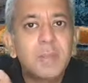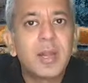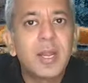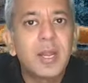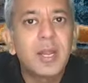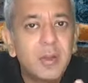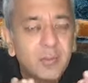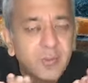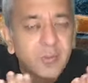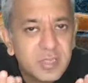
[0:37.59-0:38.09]

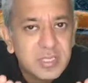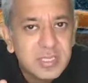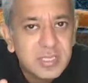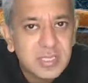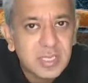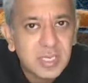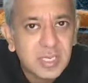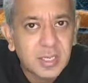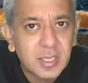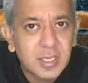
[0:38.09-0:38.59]
kind of a
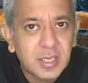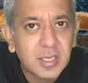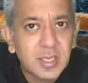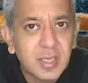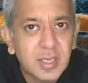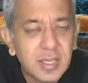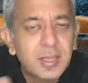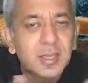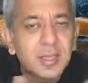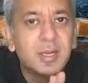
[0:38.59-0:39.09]
stake
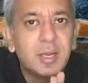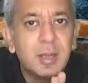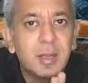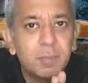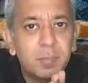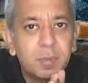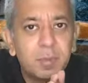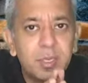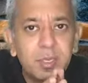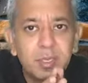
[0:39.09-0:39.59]
in the
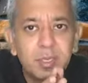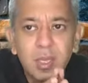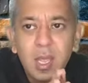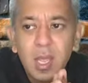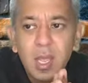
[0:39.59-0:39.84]
company.